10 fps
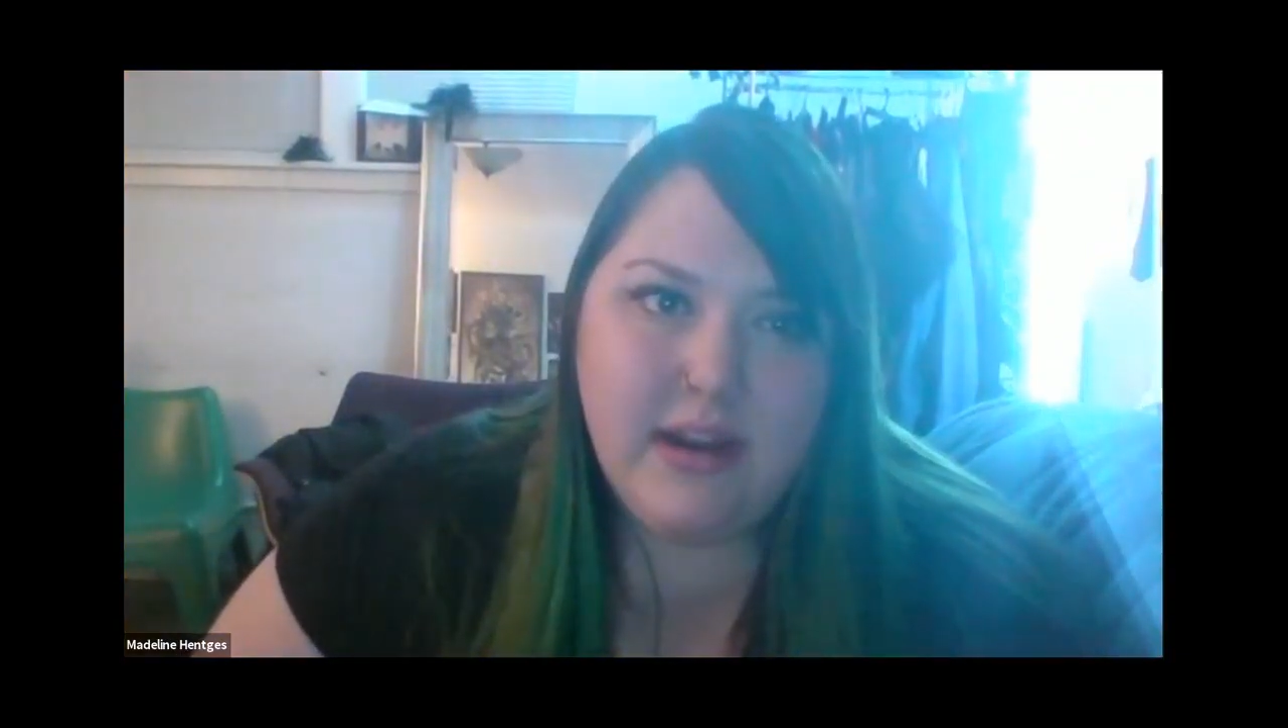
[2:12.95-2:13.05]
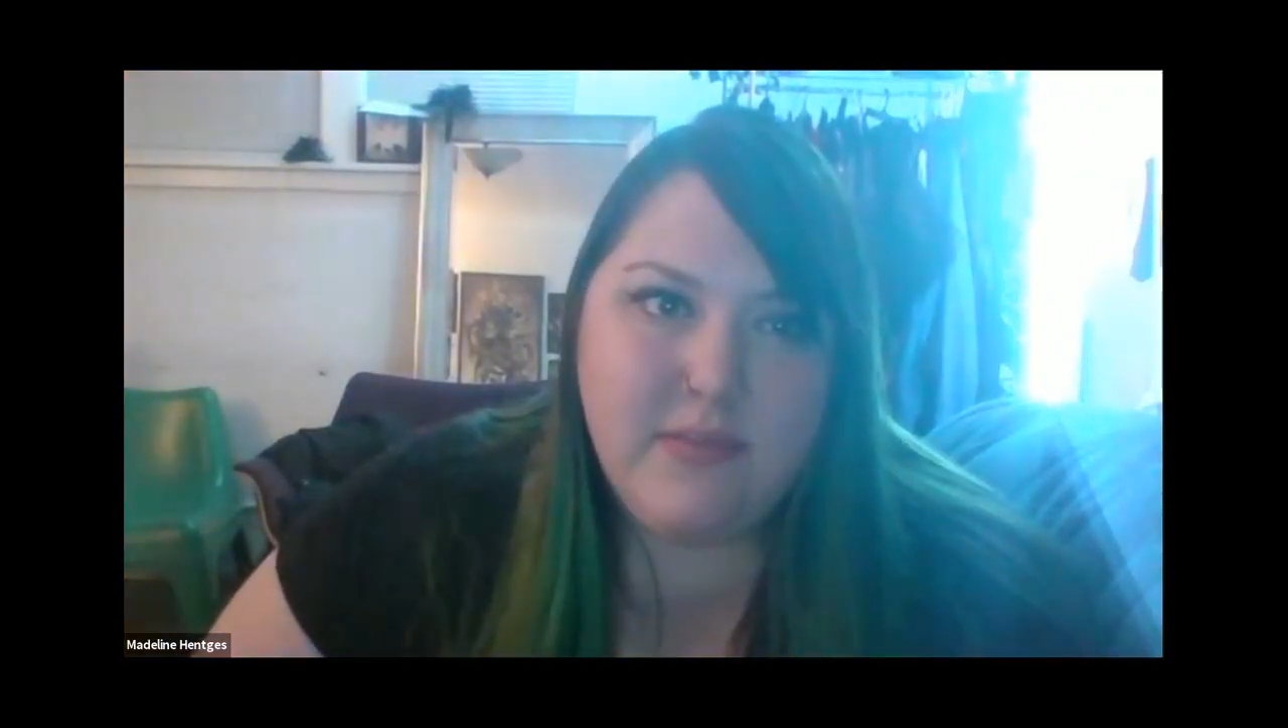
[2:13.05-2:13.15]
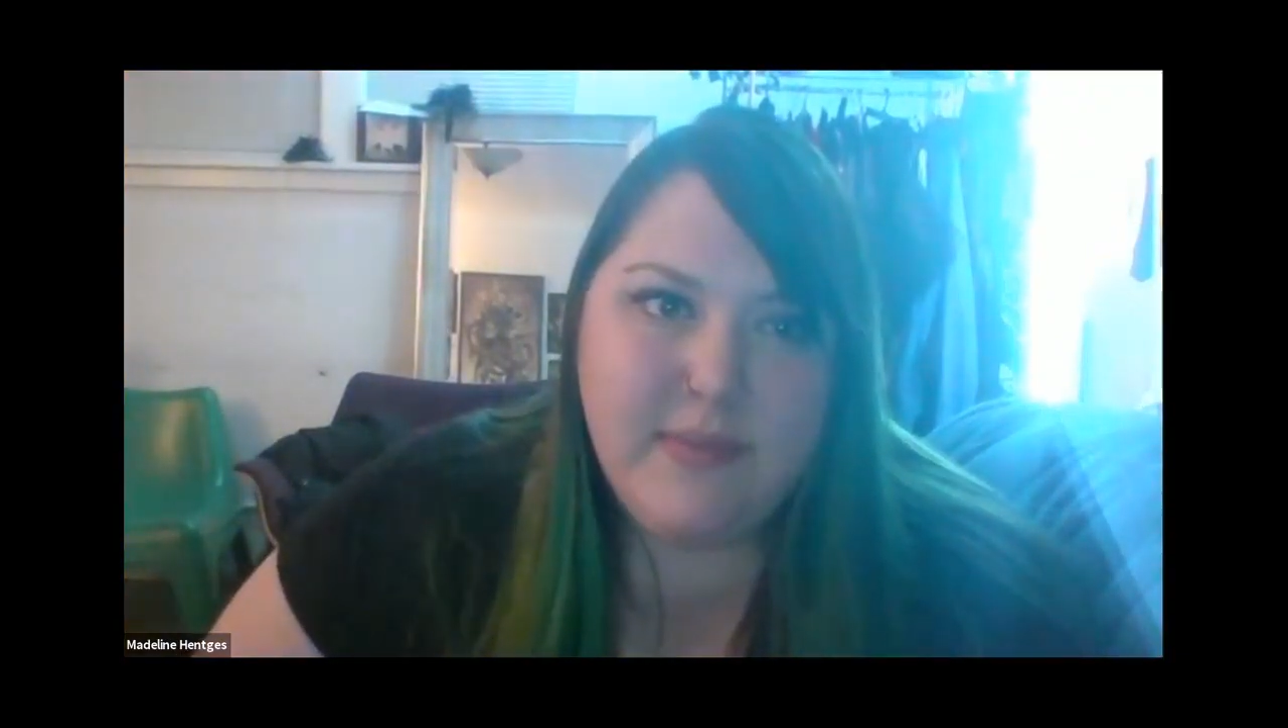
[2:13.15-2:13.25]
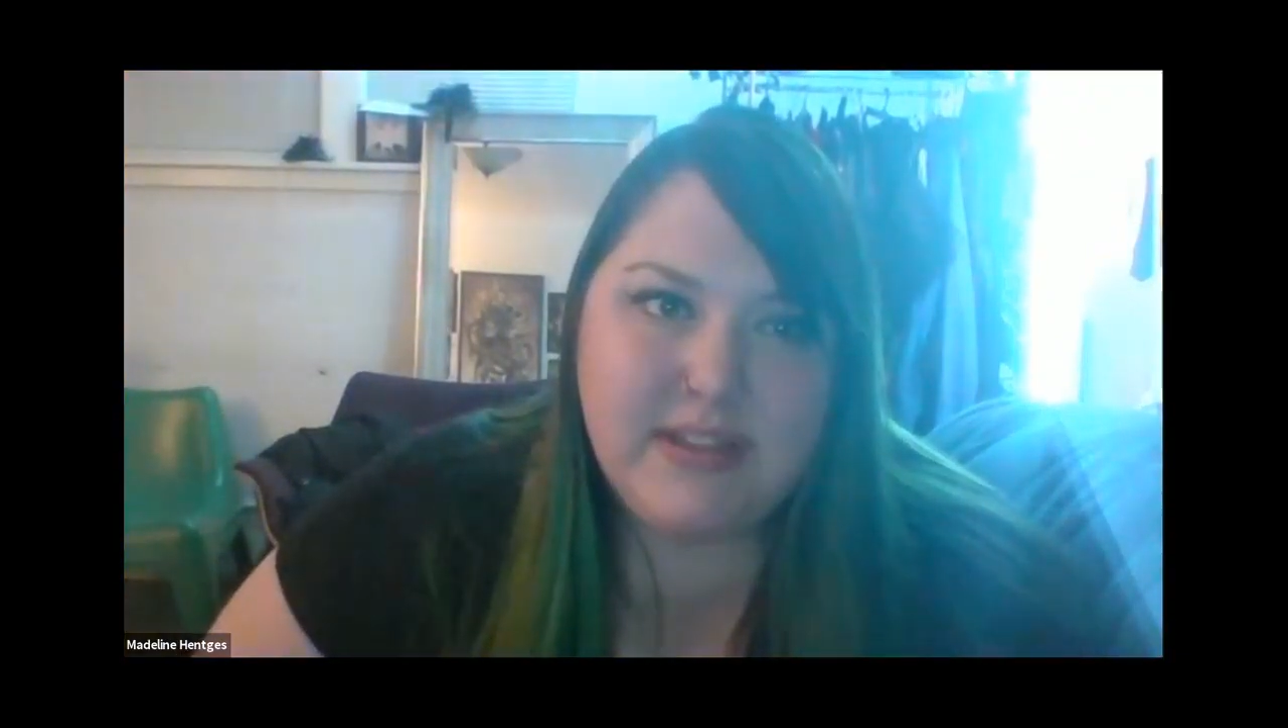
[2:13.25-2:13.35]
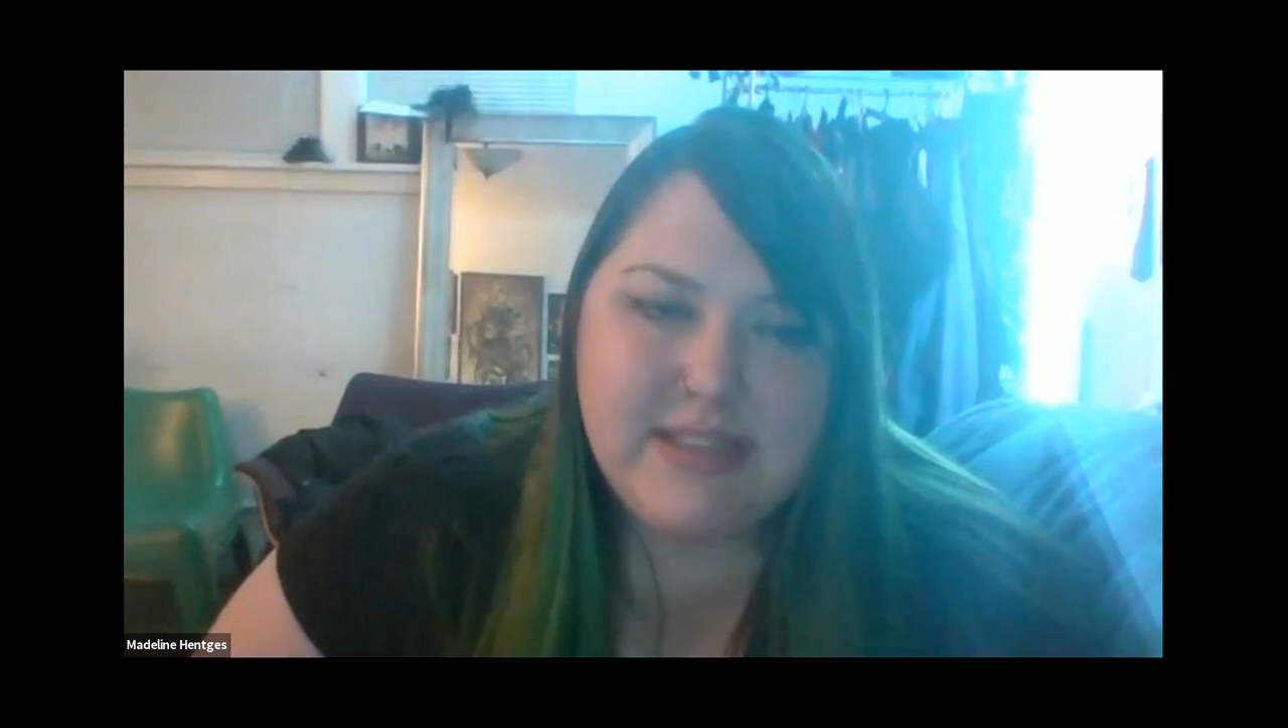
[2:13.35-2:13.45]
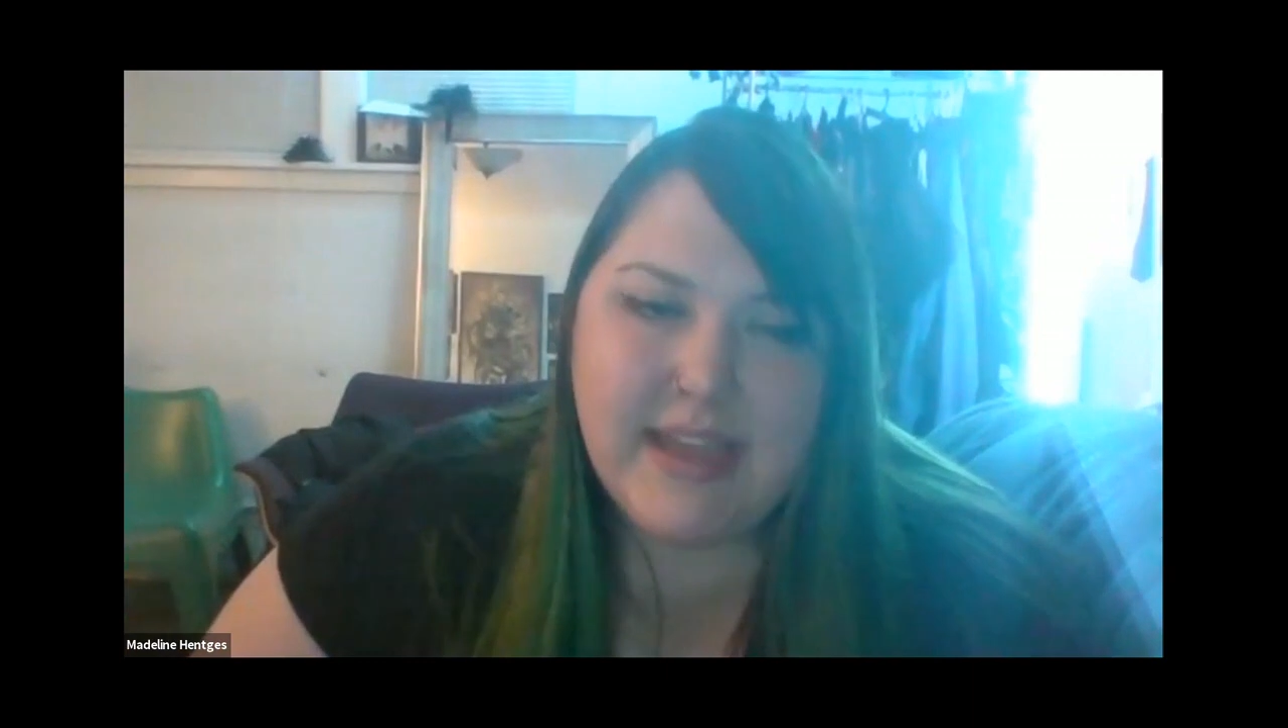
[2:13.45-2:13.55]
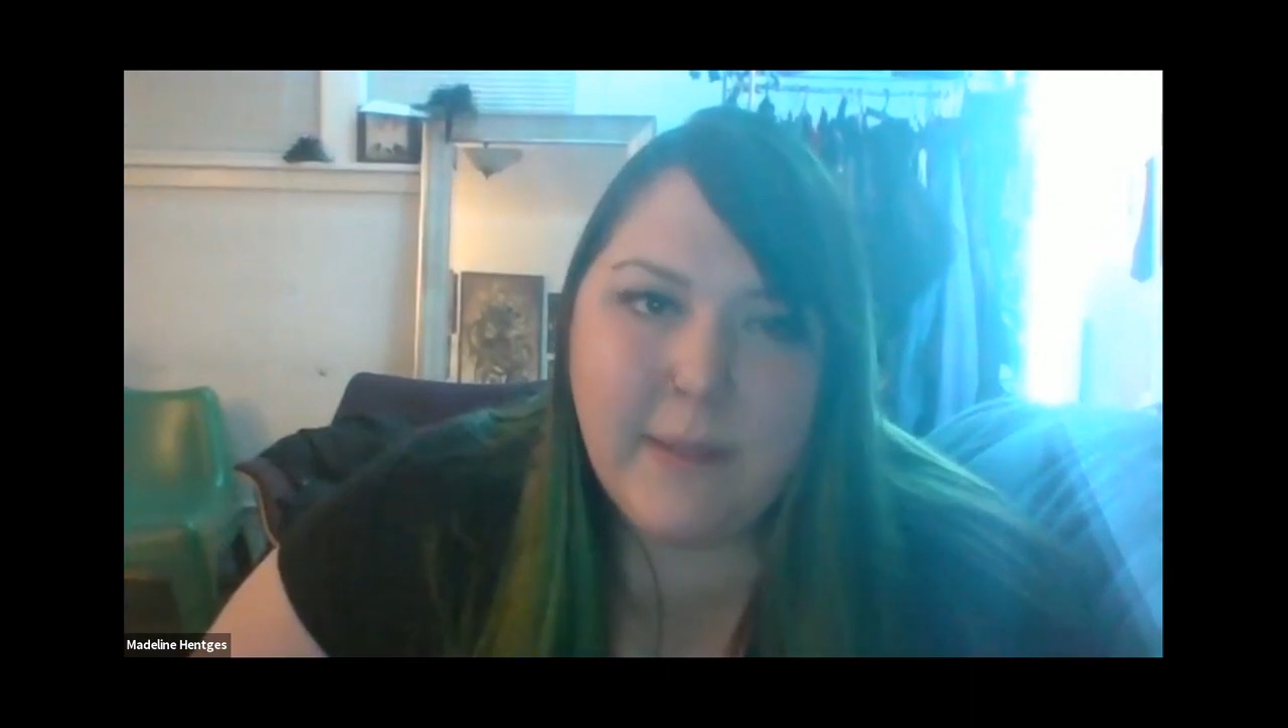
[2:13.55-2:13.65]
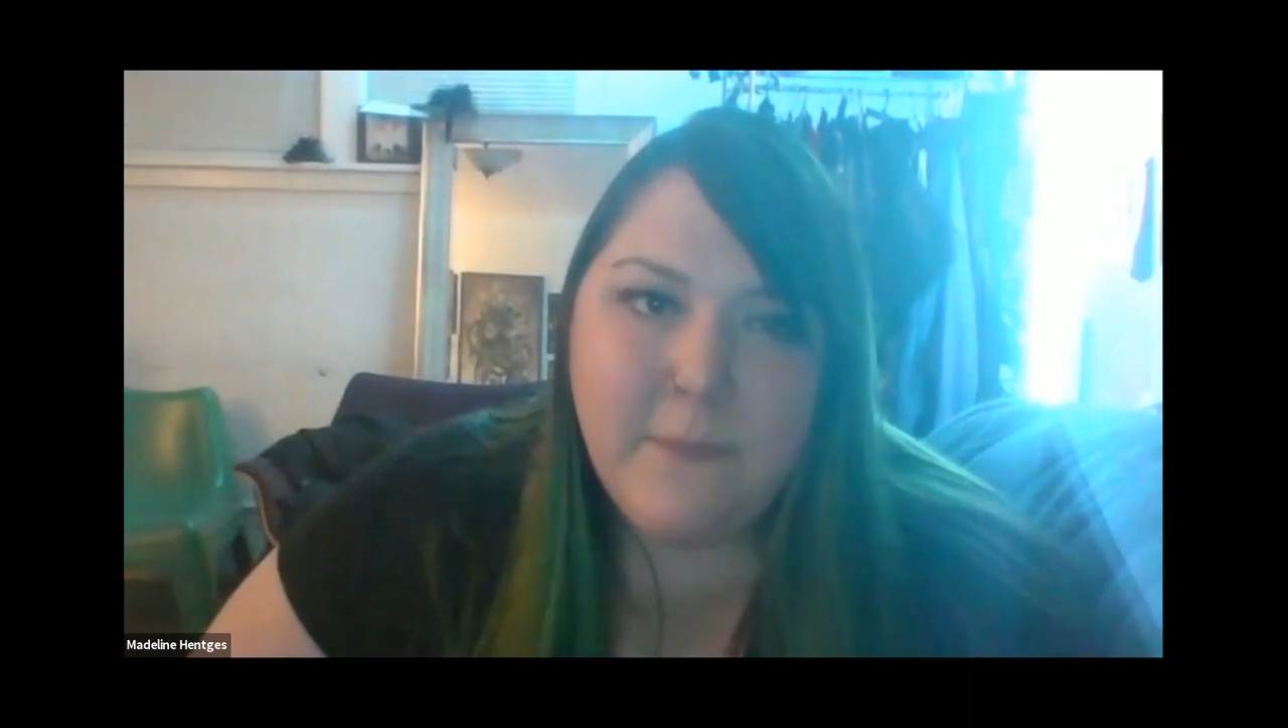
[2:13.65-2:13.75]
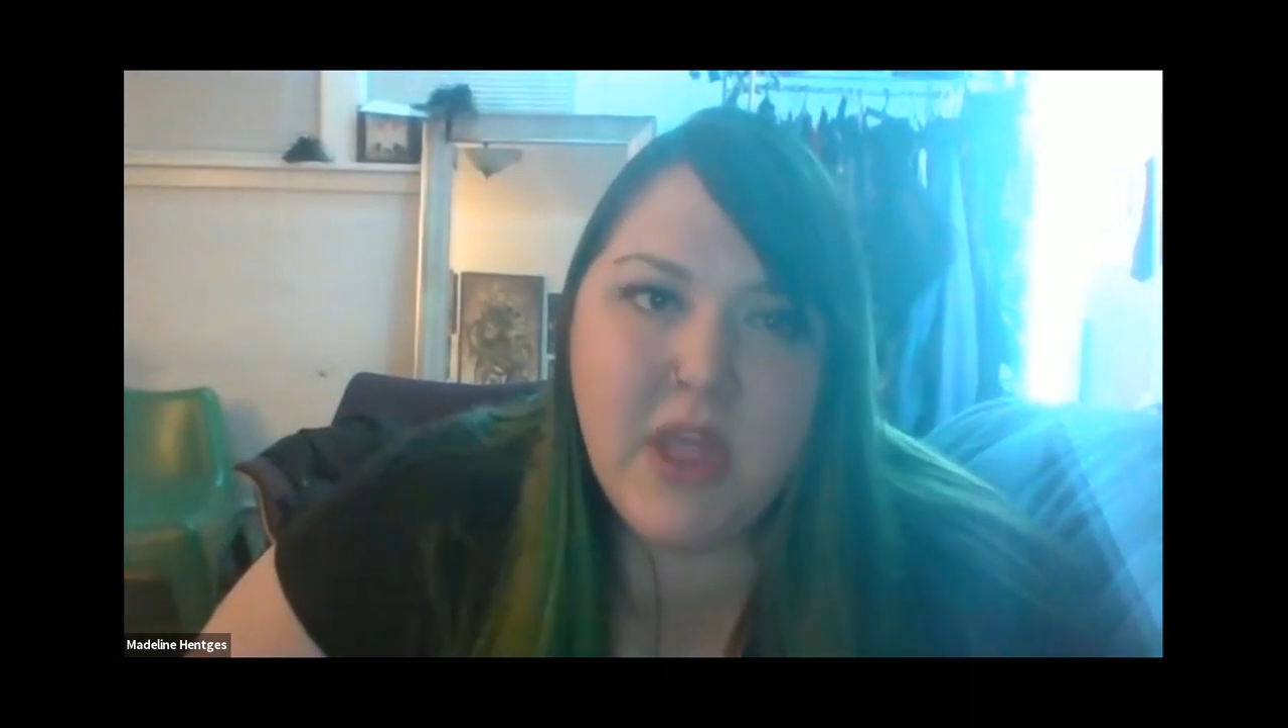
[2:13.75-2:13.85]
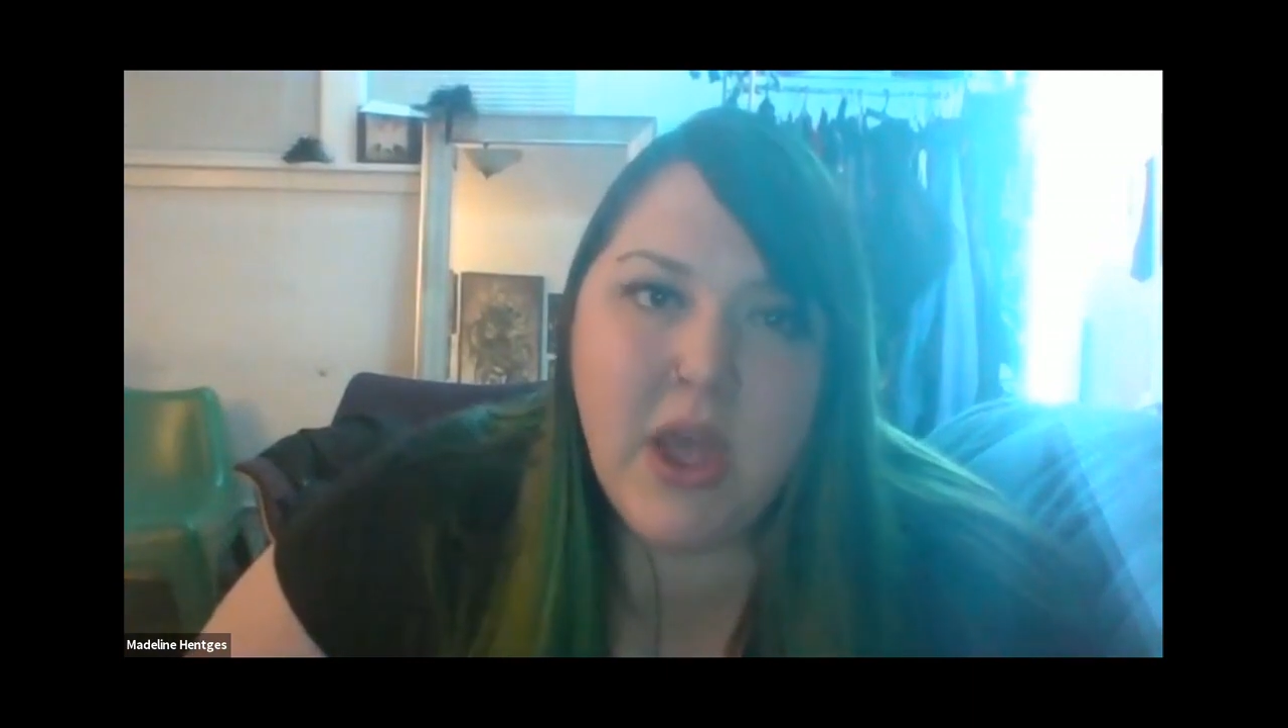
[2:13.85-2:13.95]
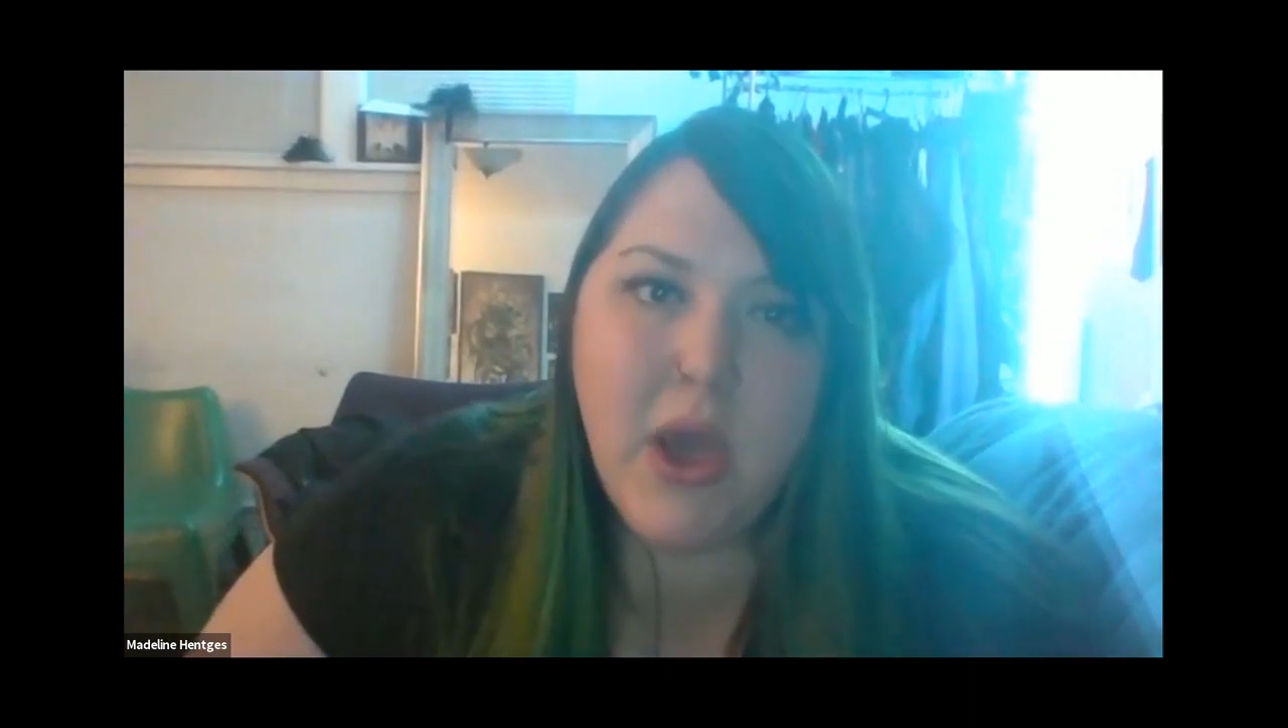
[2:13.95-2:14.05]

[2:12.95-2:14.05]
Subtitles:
end of the building,